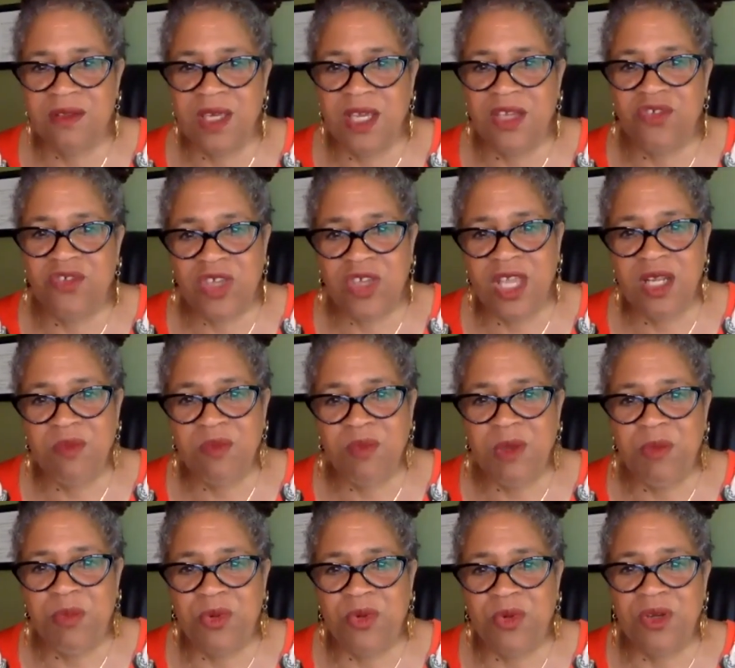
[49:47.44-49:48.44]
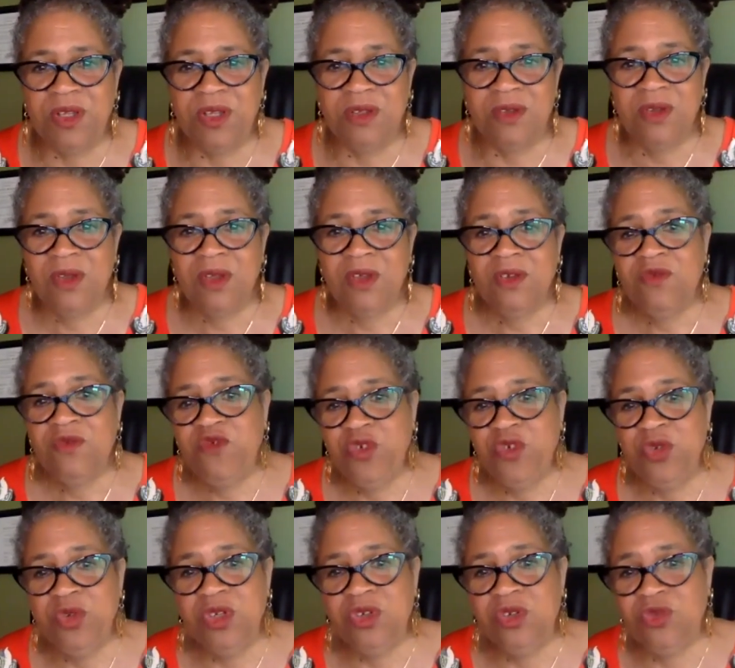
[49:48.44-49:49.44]
educating people on
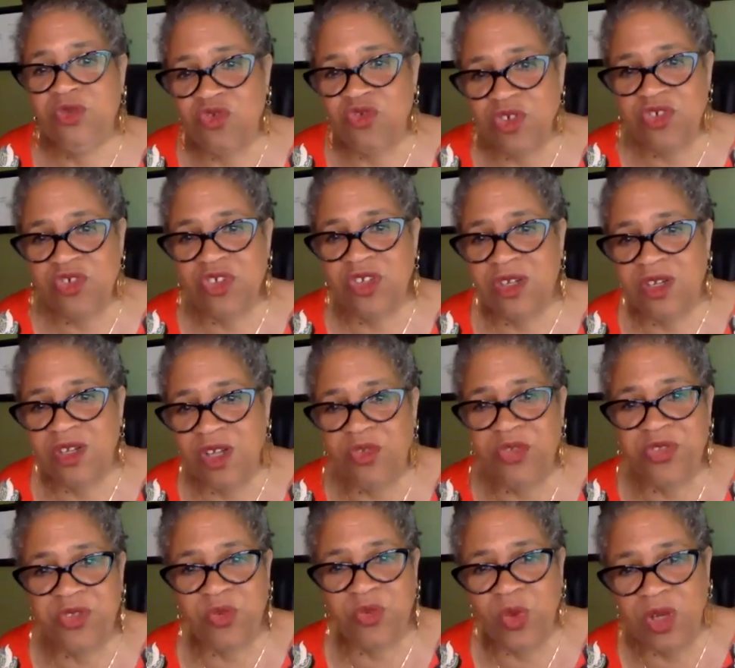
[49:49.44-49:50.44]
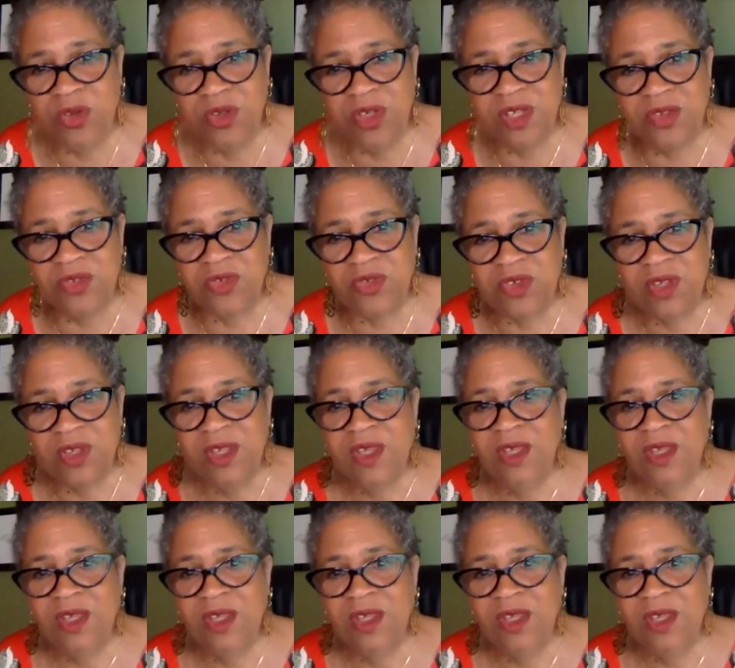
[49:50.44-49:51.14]
food and nutrition and health and wellness,